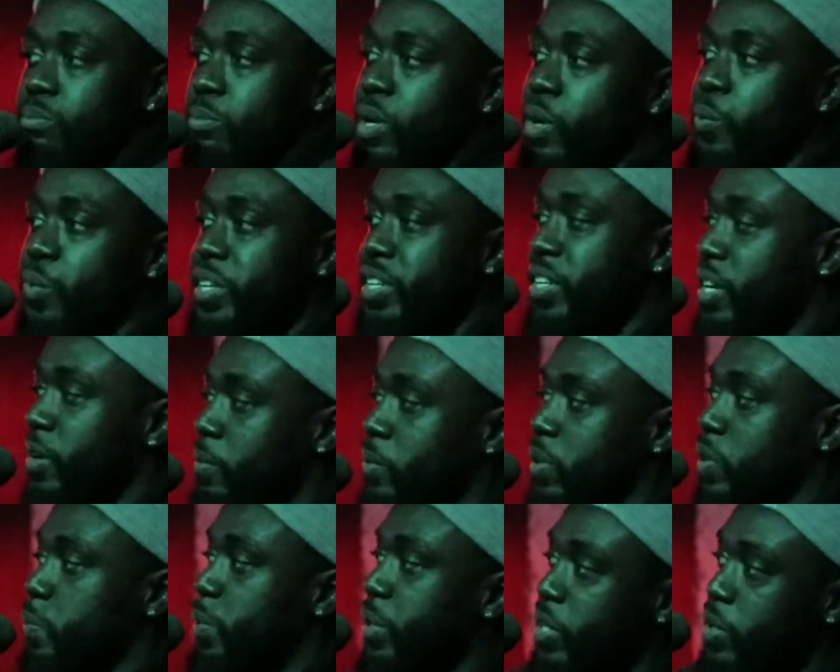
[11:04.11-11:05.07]
But we
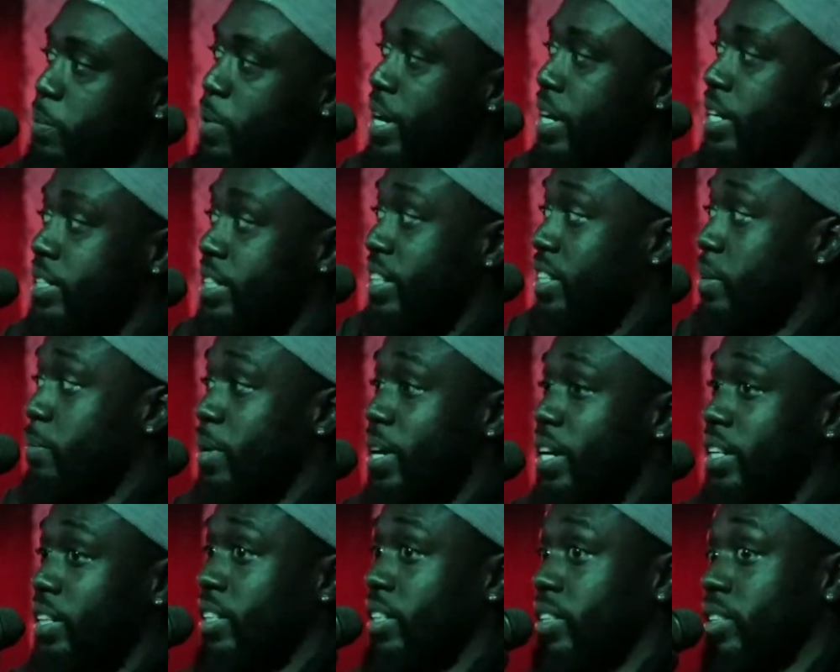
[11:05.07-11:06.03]
never speak about it to
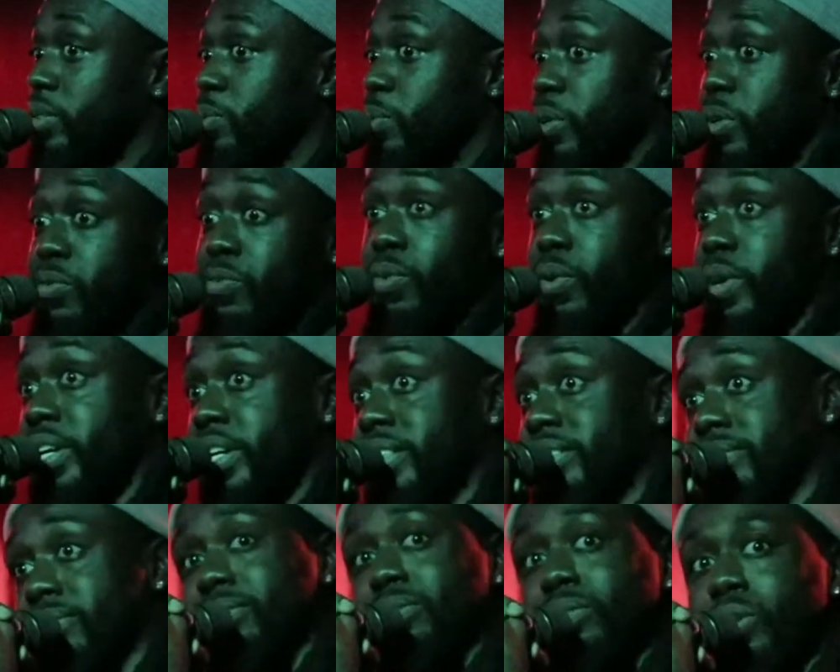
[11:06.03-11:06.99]
anybody because we're
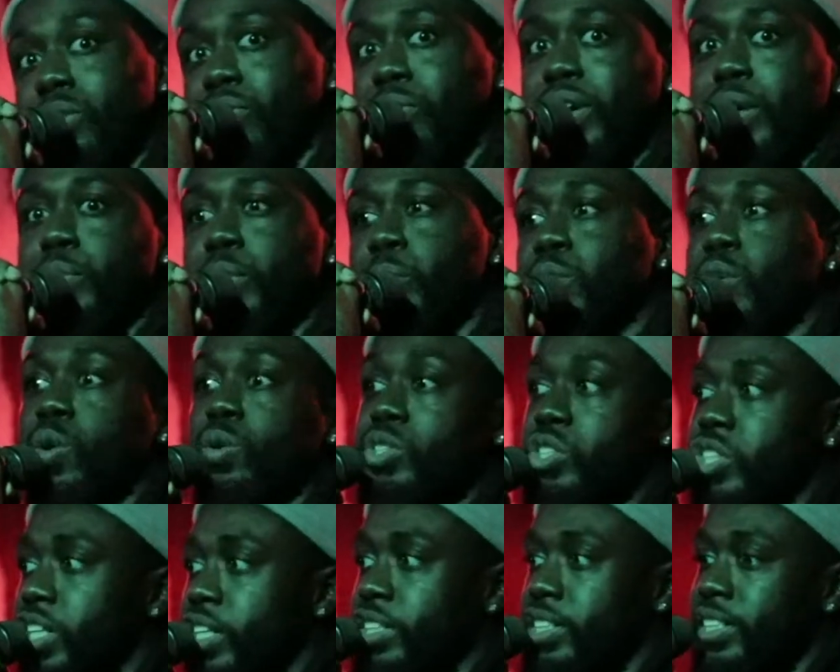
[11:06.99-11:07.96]
afraid. We're afraid people are
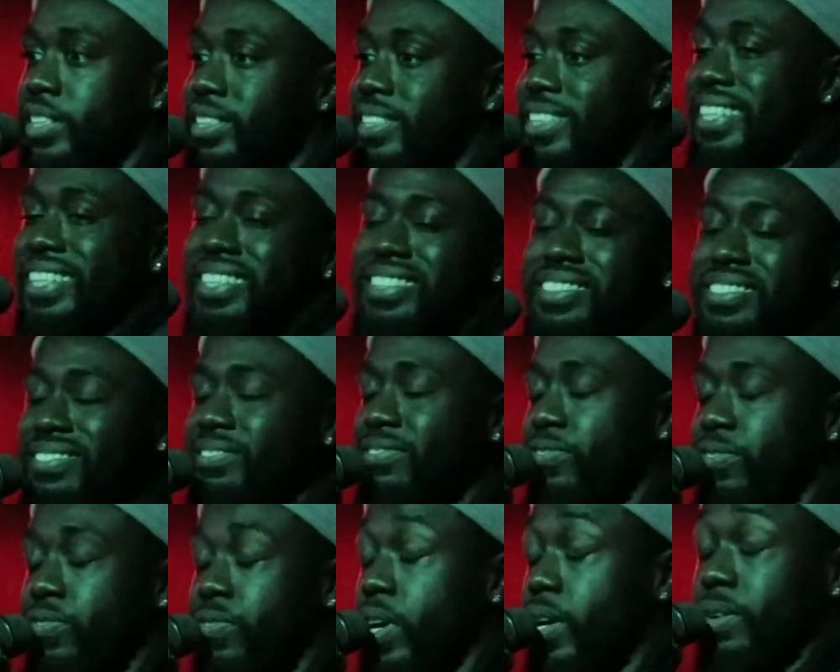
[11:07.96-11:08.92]
going to judge us. And
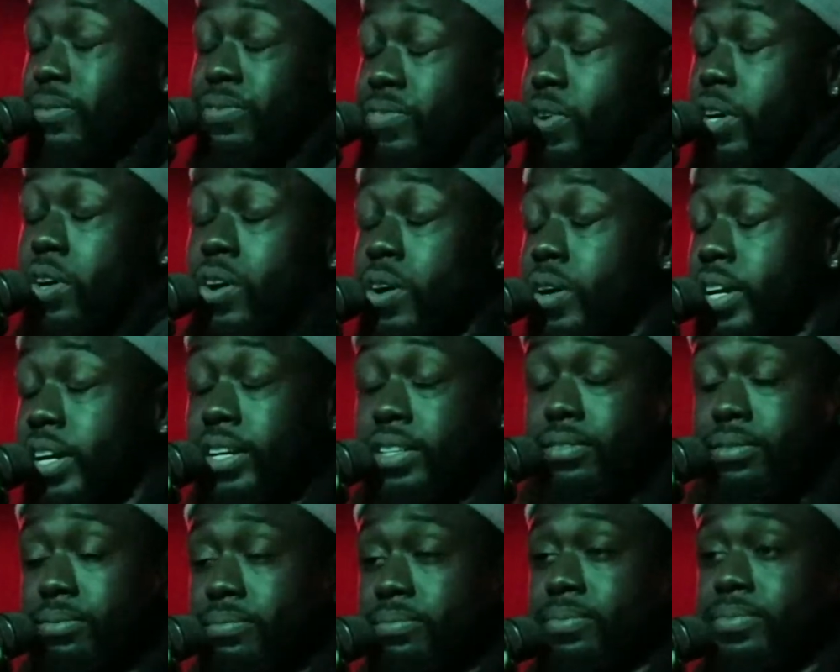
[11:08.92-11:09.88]
fuck all that.